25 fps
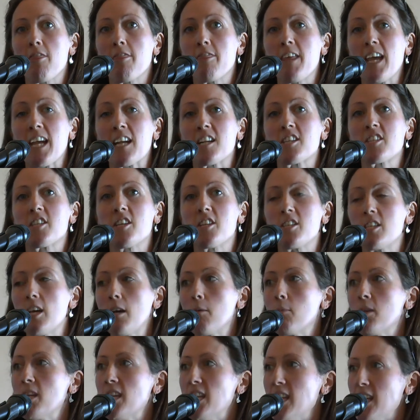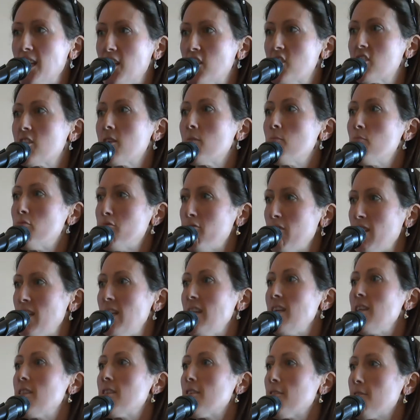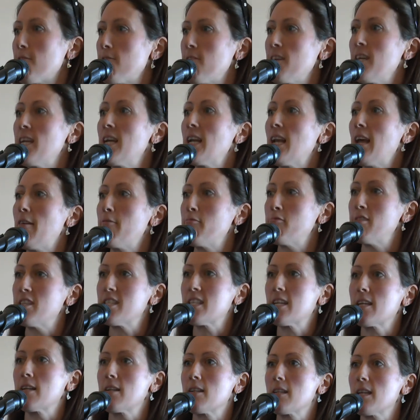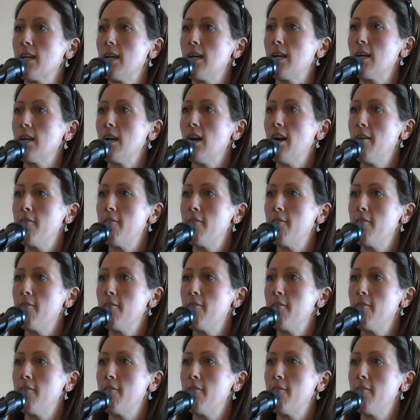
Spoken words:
things that don't eat and breathe and feel every single day.